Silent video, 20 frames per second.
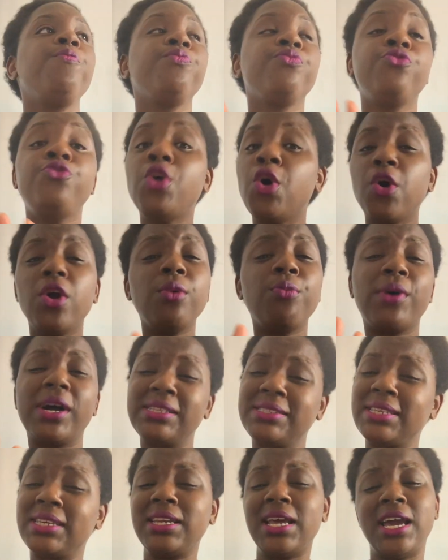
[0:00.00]
Nor
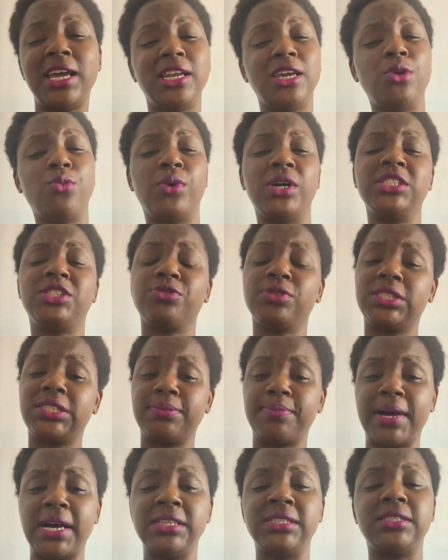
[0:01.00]
was it anyone's
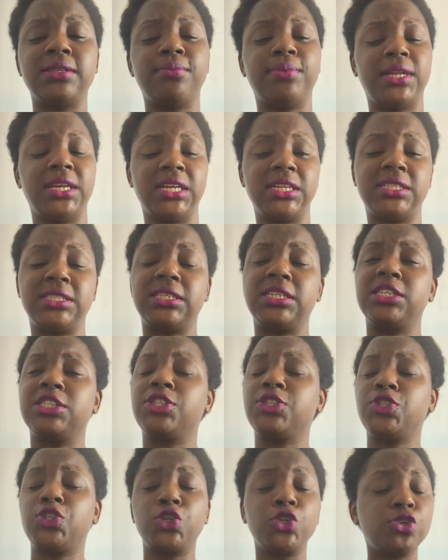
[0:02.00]
responsibility
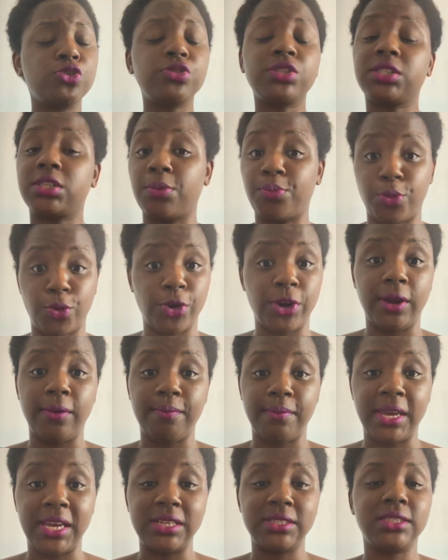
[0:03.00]
to
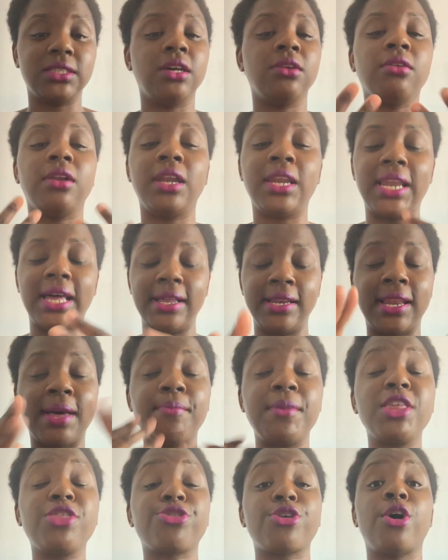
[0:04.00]
support me. So let
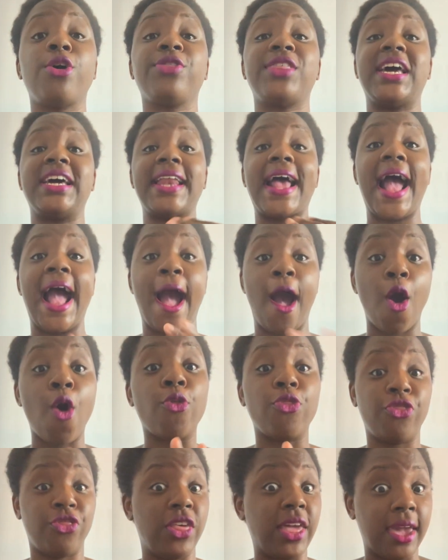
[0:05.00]
me throw that
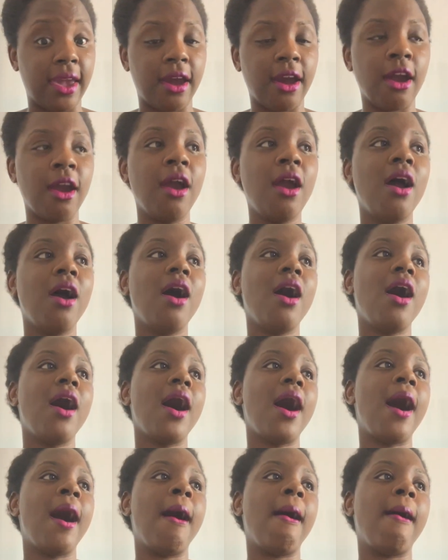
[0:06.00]
out there.
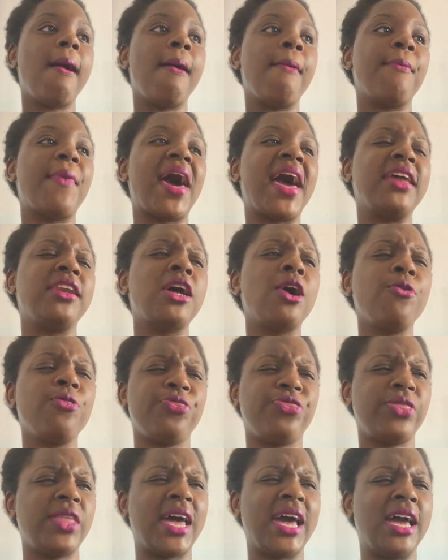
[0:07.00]
I
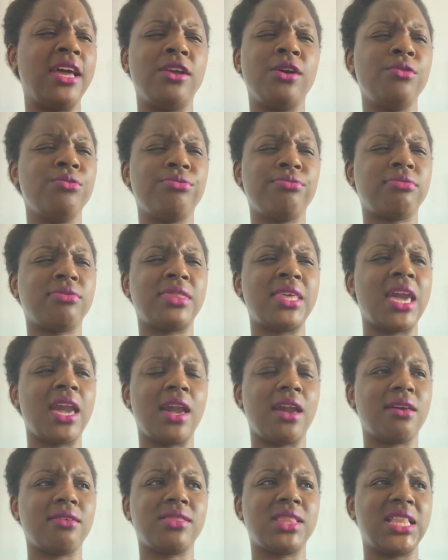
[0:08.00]
don't
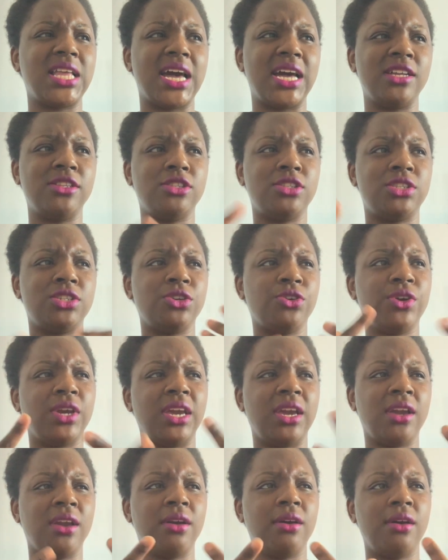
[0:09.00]
think that
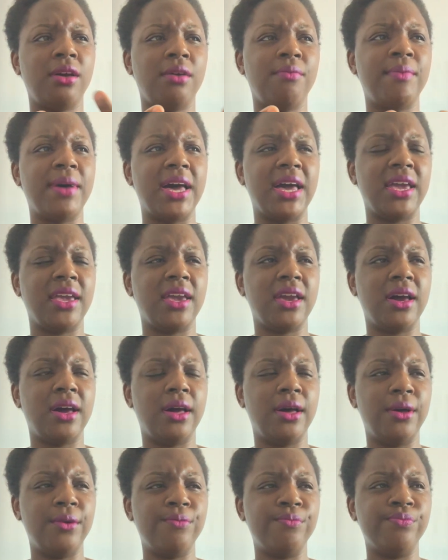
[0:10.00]
during
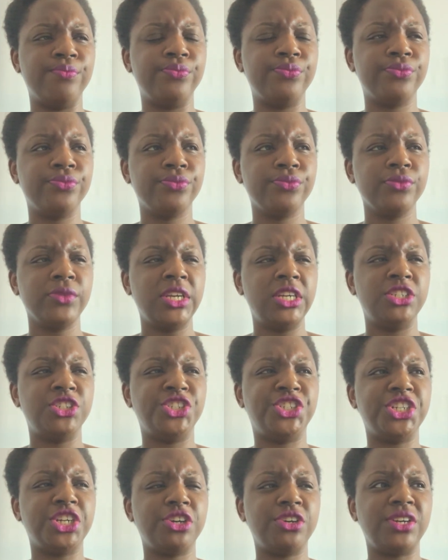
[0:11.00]
my
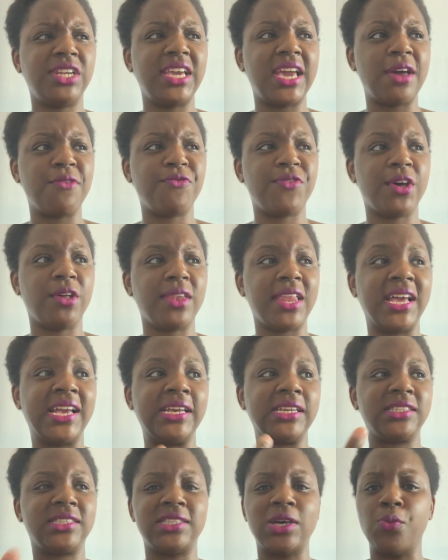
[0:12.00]
journey, I felt
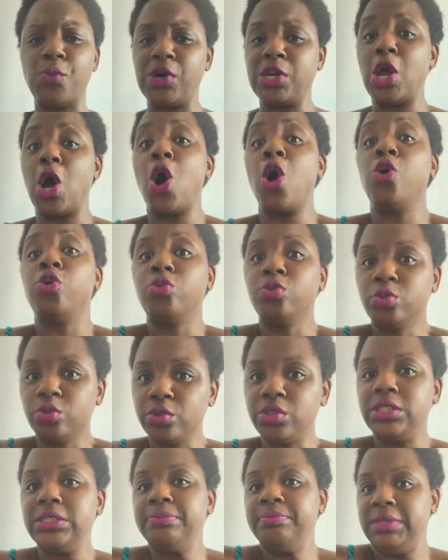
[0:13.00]
like someone
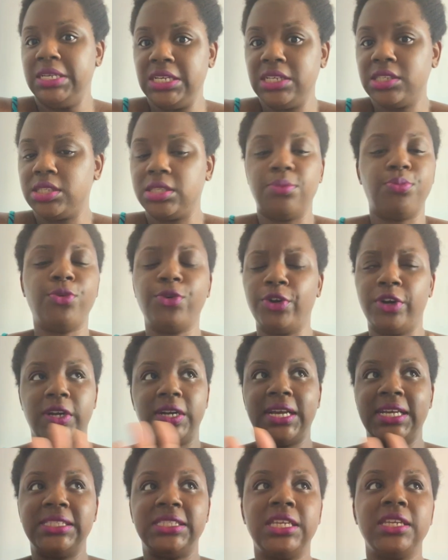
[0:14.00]
owed me
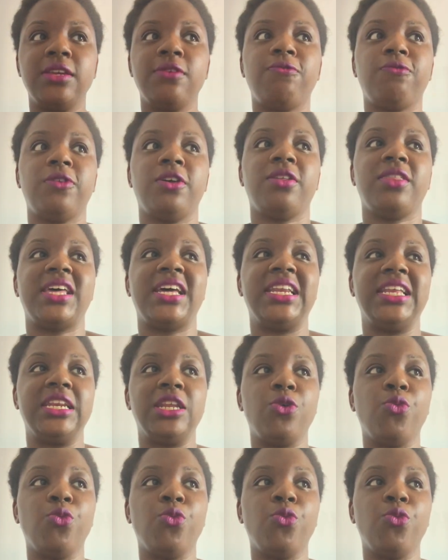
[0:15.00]
support. I didn't feel that